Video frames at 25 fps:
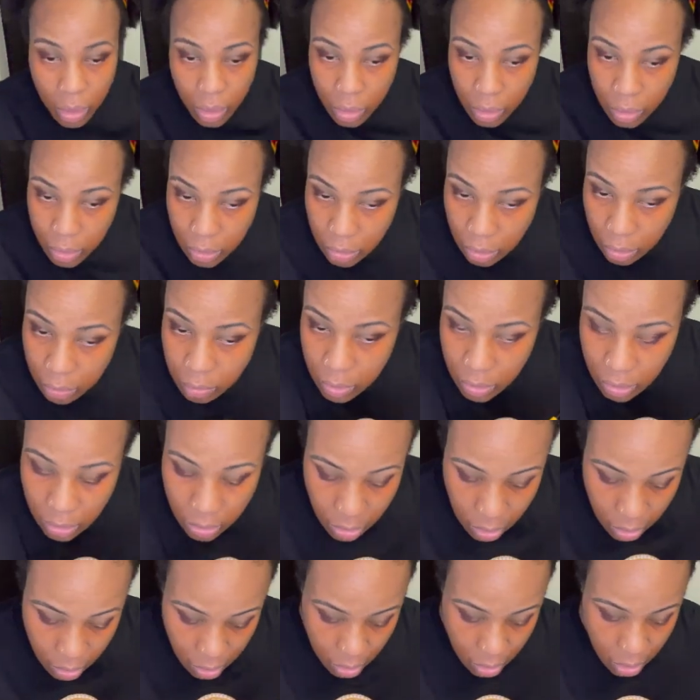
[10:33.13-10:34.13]
So I'm just
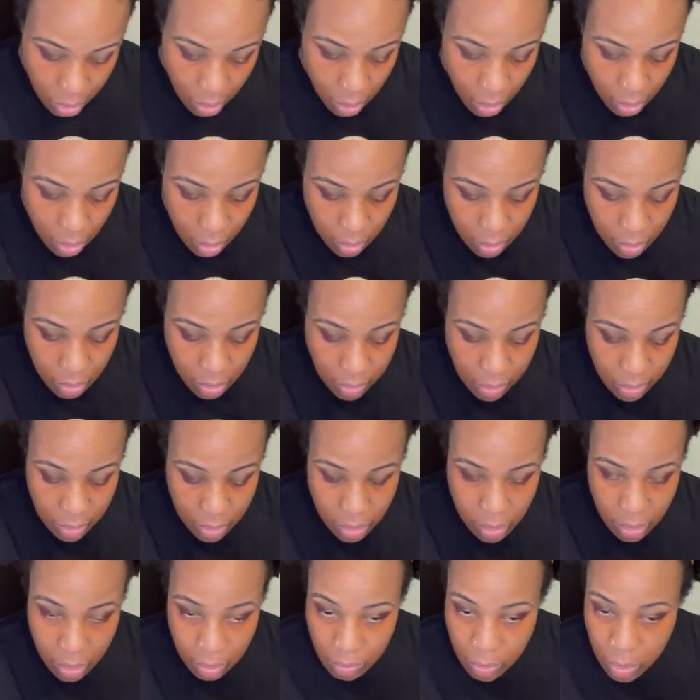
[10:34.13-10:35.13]
gonna take
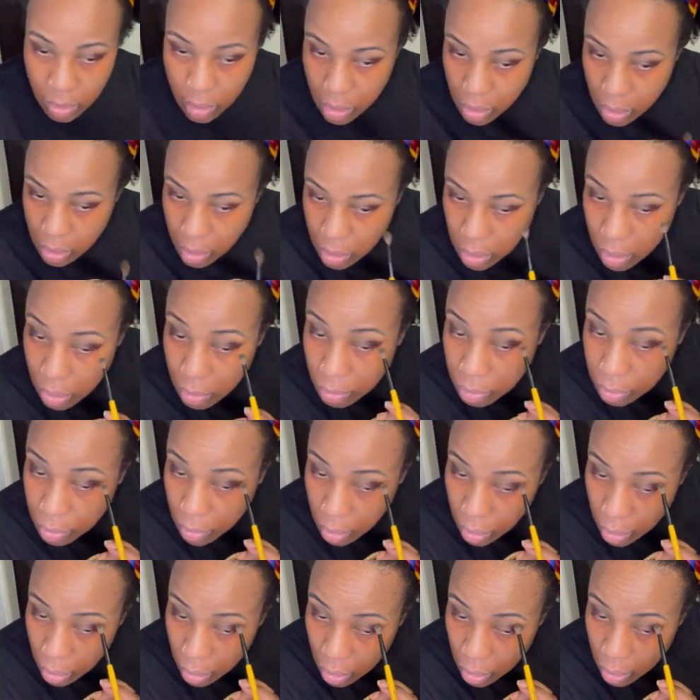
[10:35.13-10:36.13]
some of this
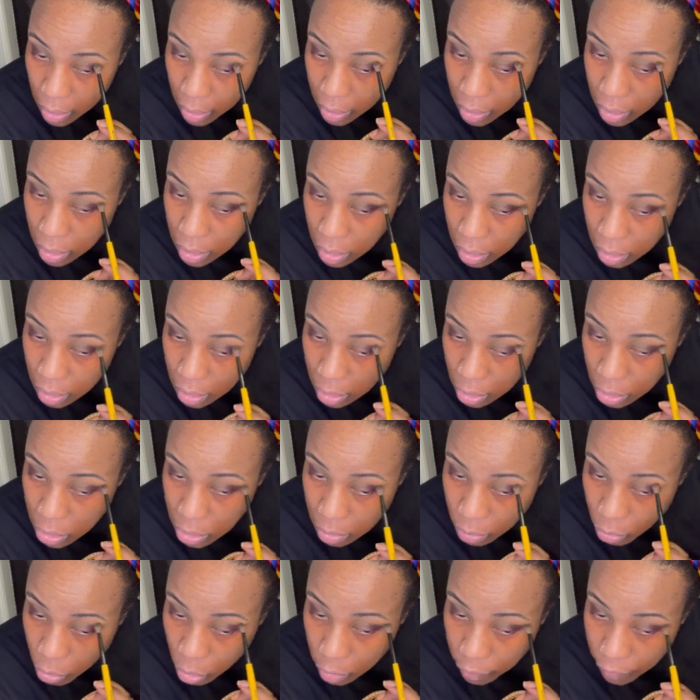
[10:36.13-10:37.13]
and take
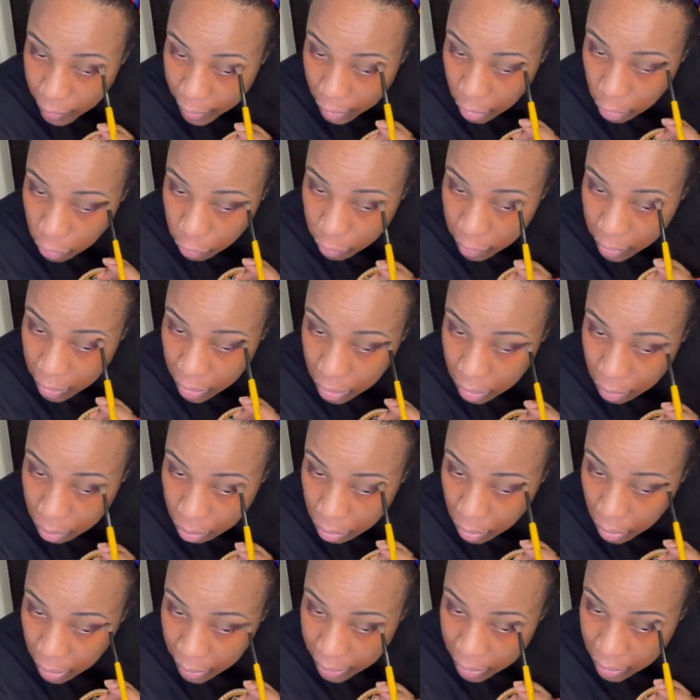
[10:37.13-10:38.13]
some more of that green and
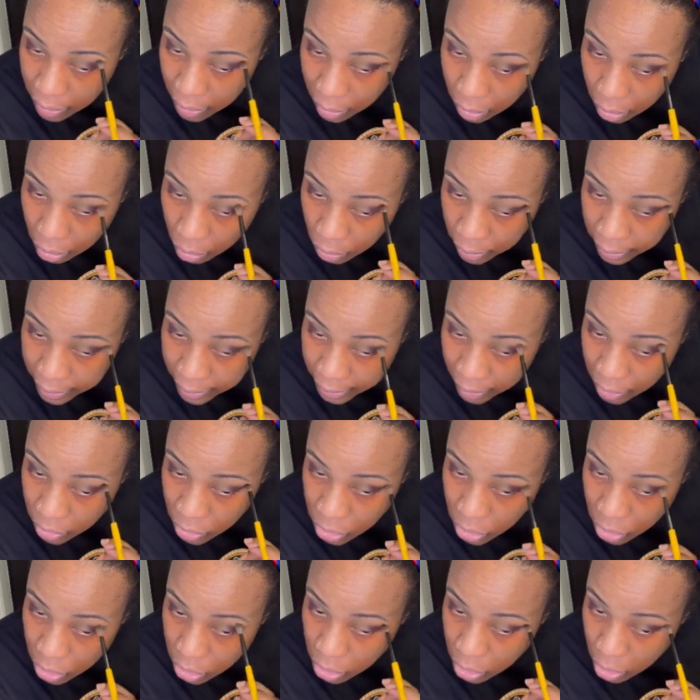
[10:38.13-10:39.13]
blend at the
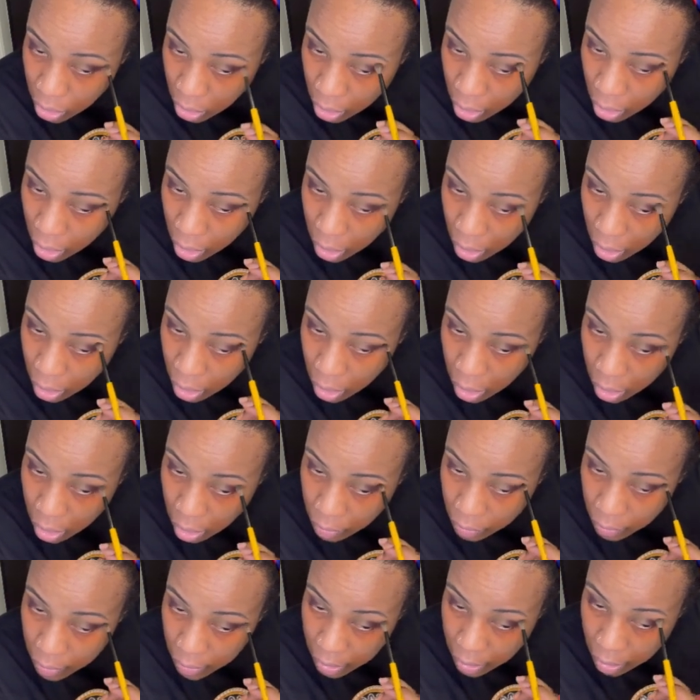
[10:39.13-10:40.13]
edge
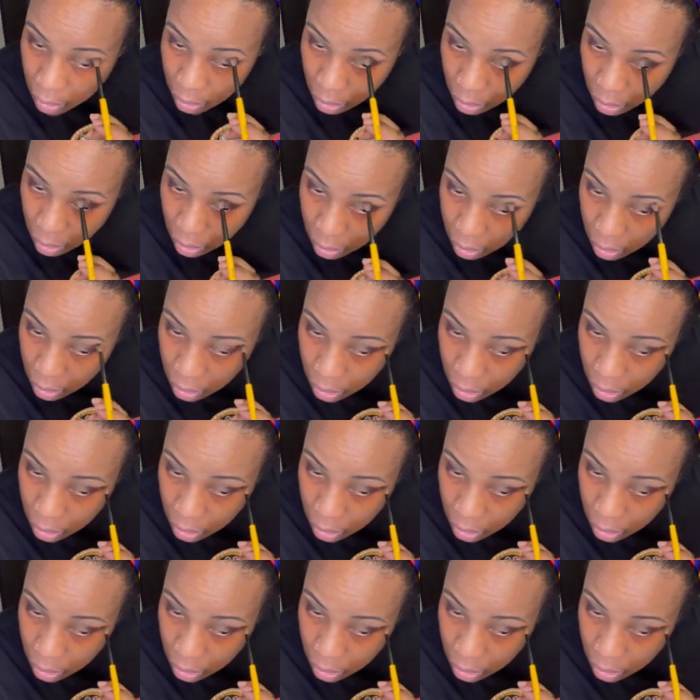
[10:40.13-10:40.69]
there.